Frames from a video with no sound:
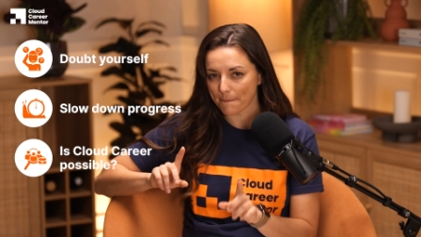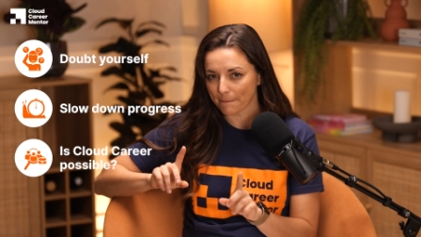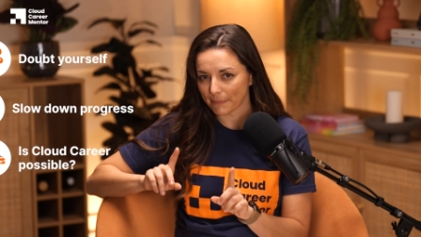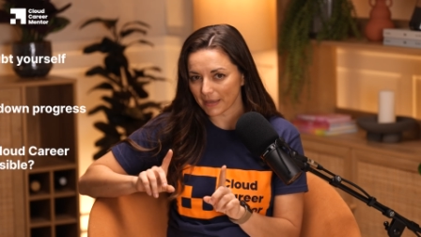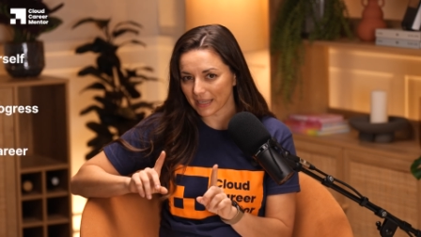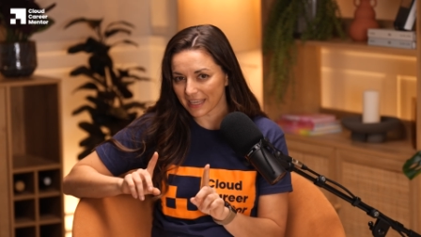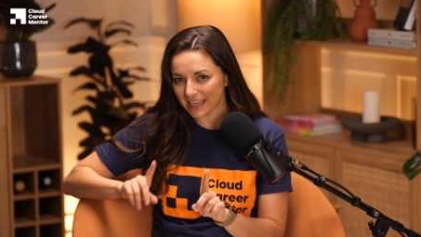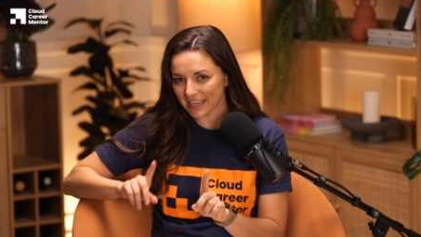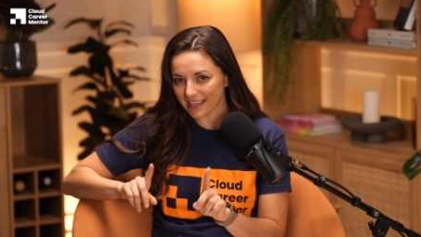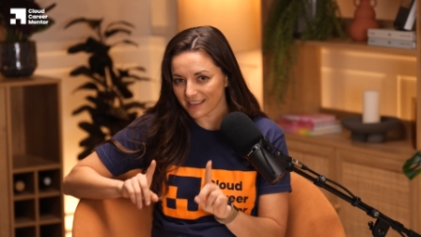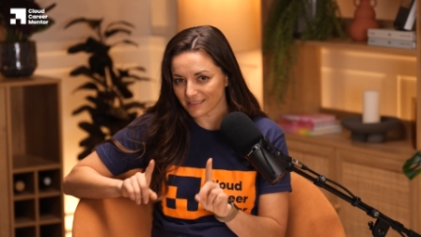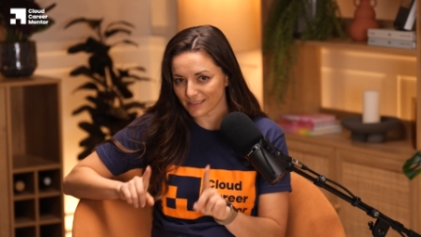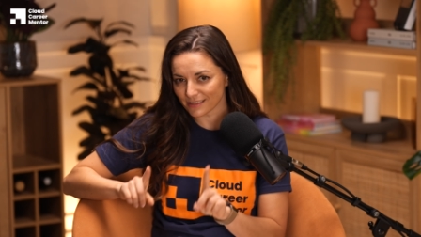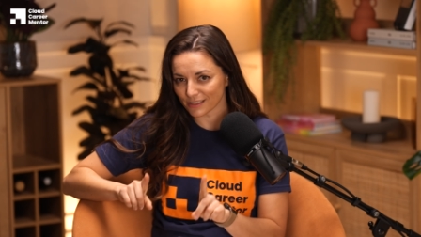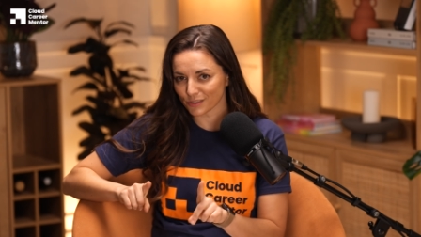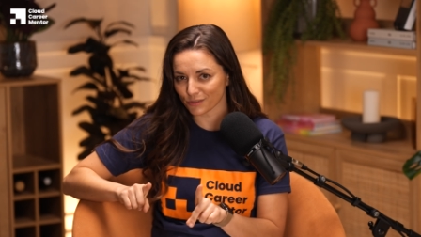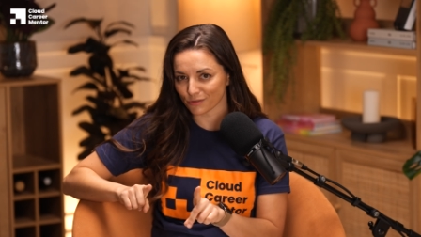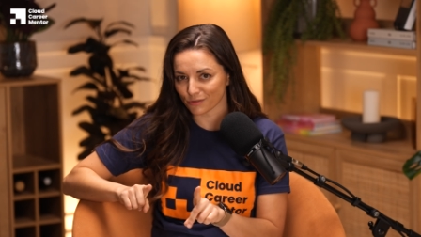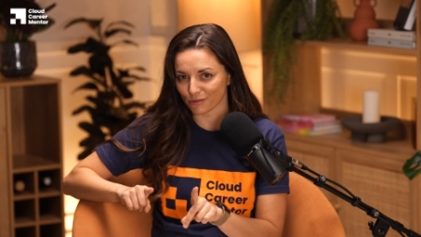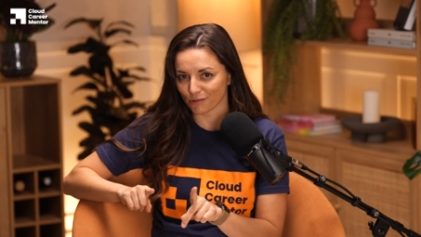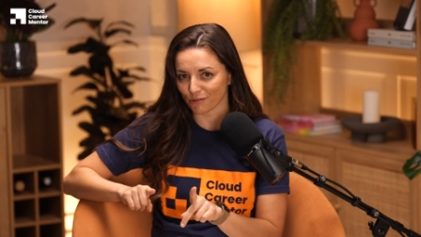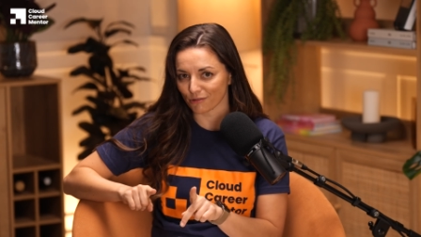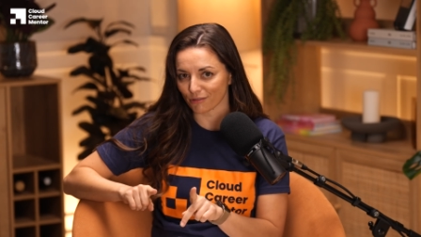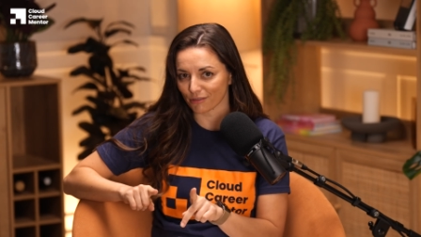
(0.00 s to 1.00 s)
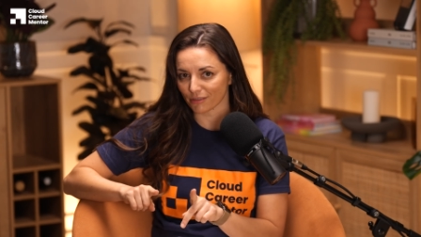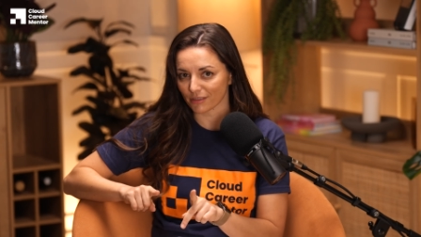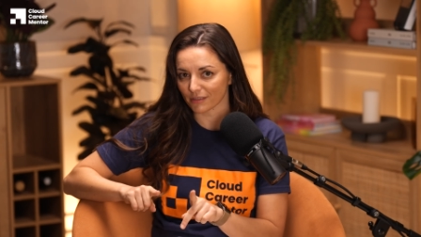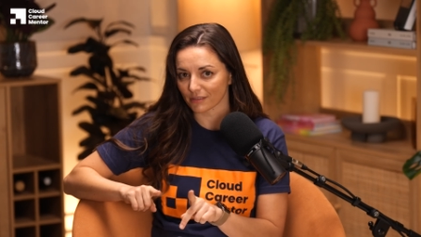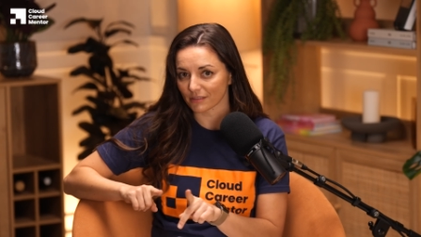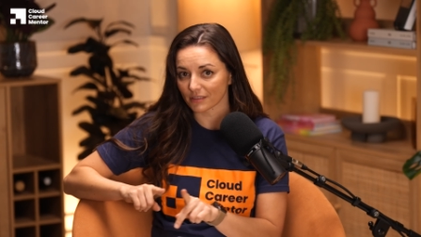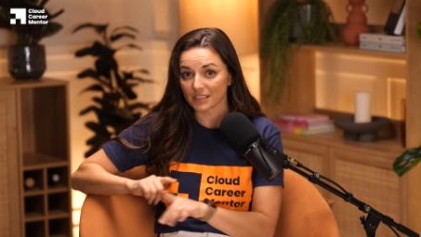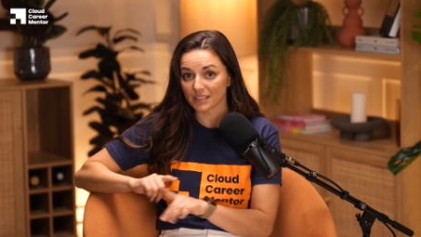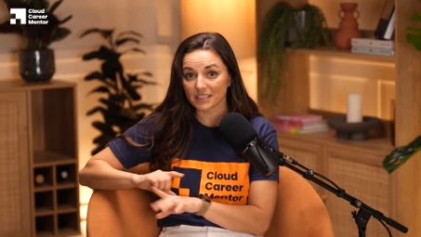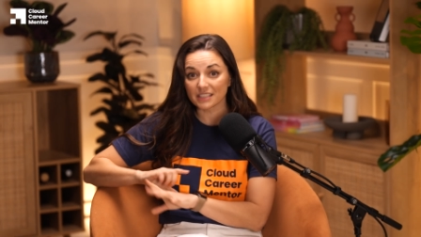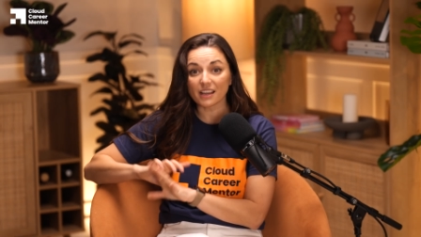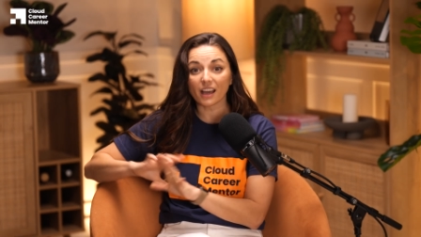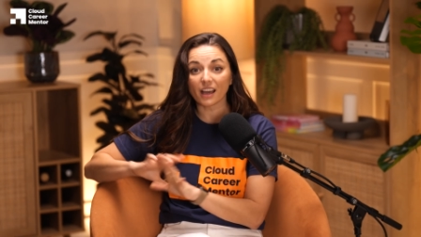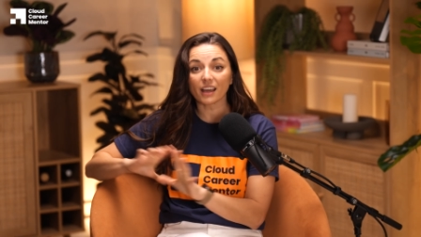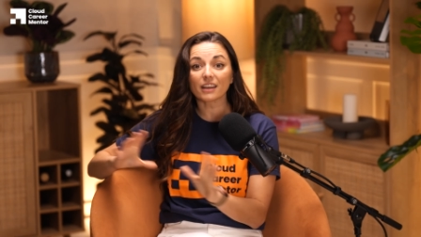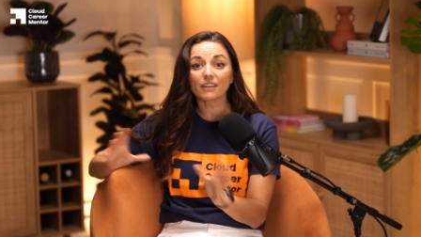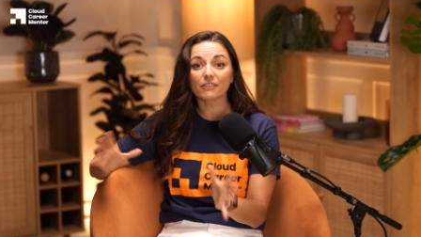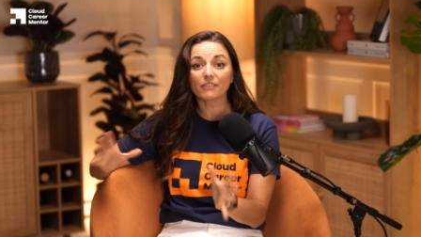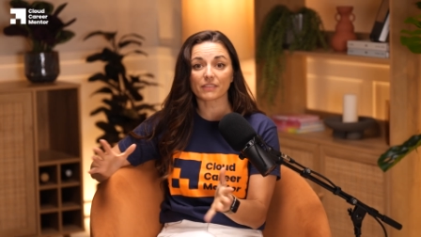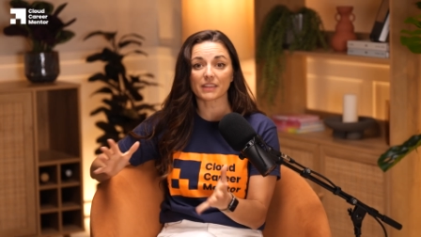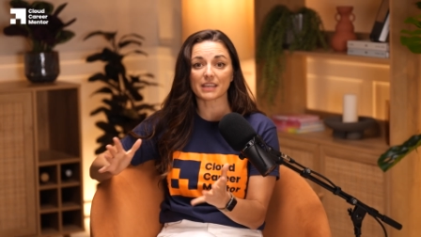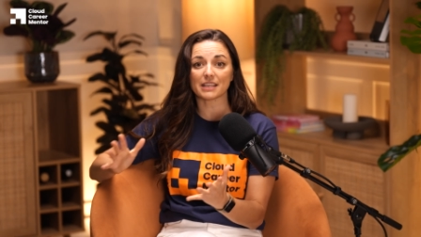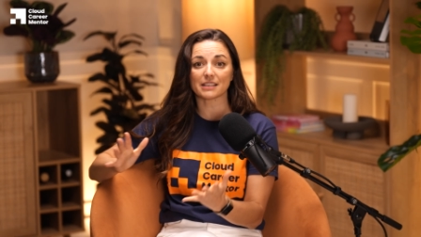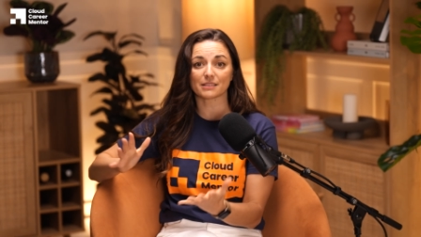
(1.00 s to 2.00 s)
But here's the truth. None
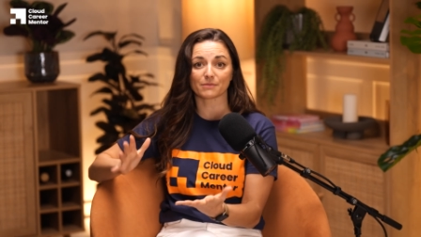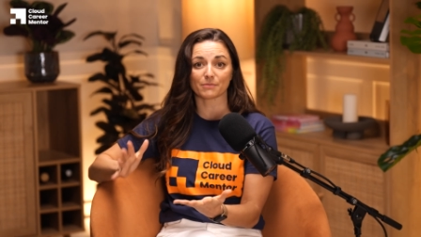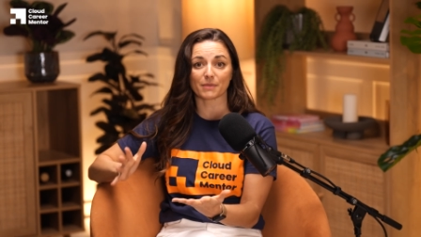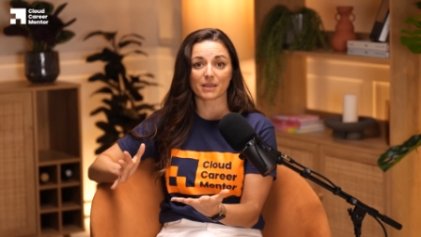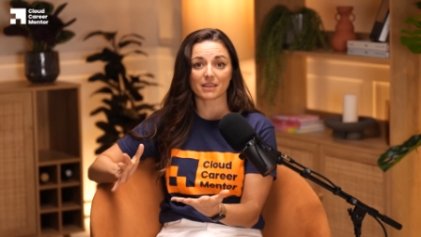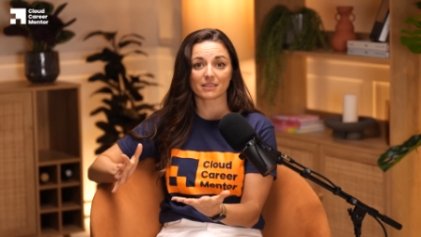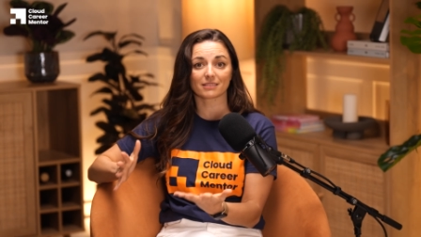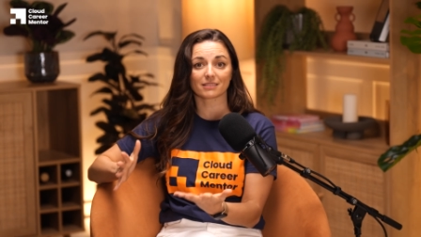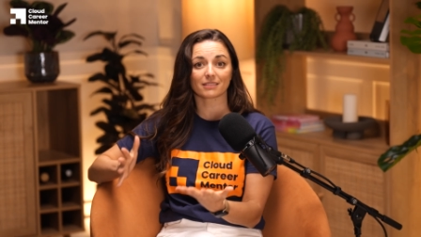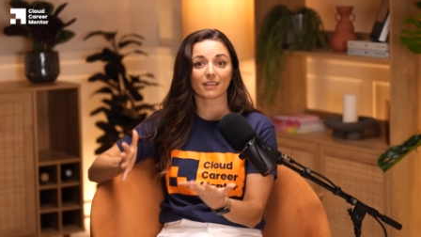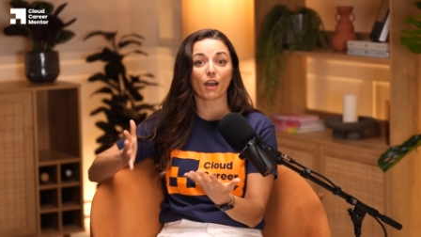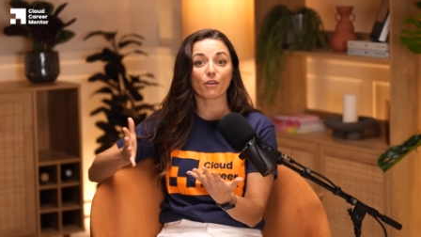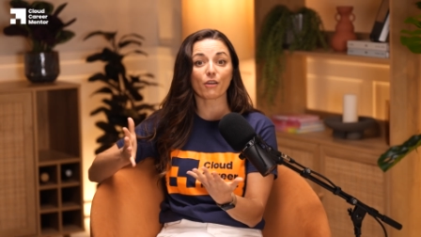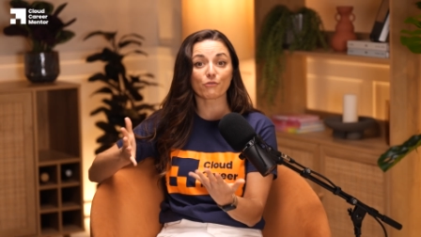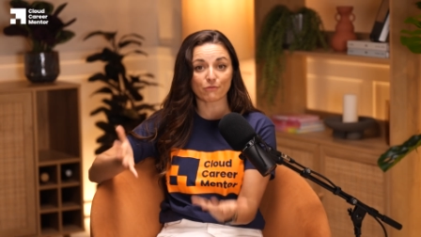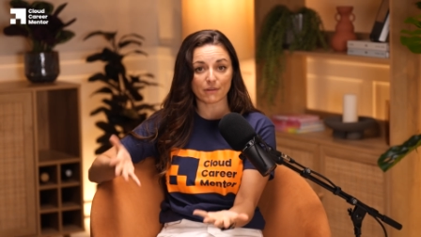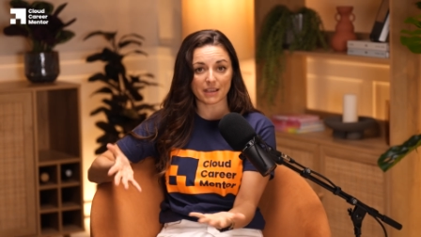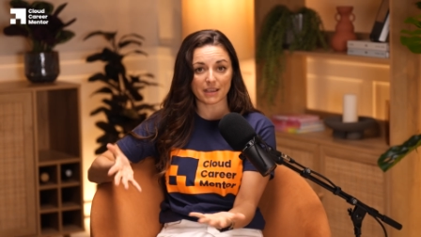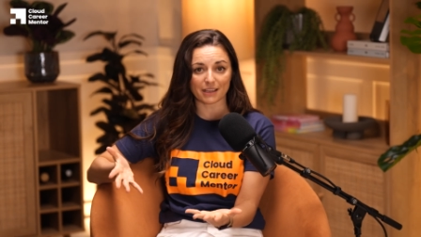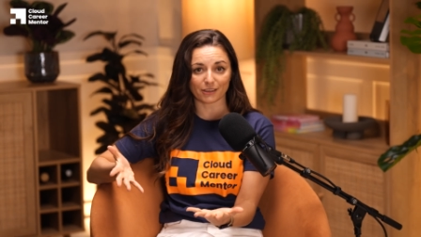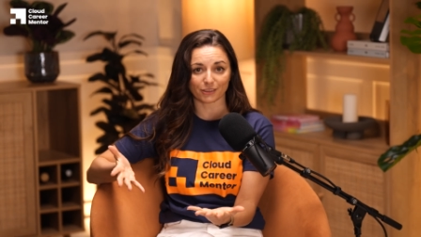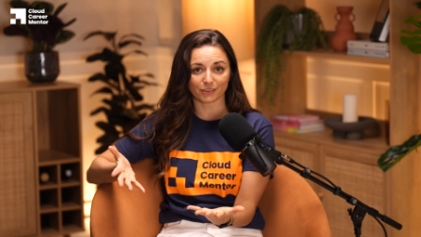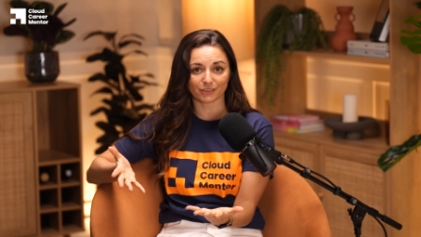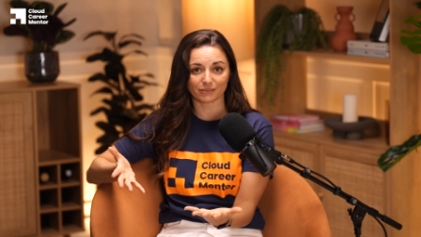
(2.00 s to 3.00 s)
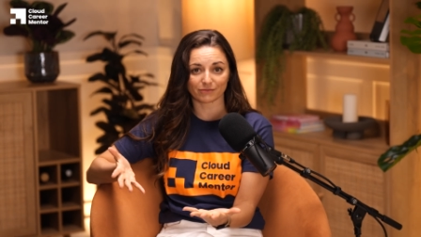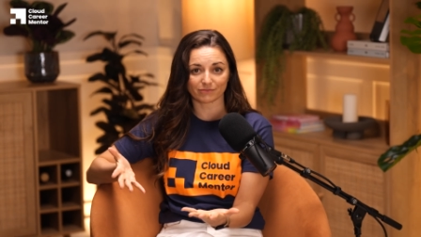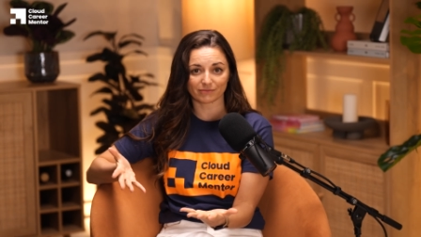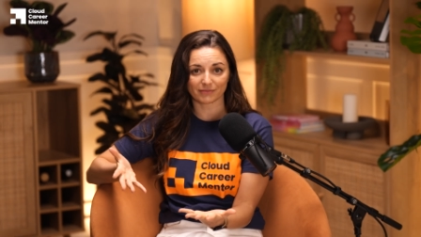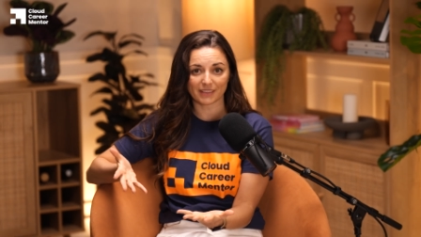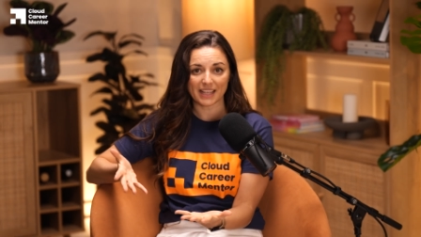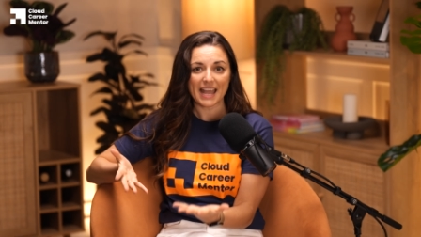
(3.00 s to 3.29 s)
of these myths are real,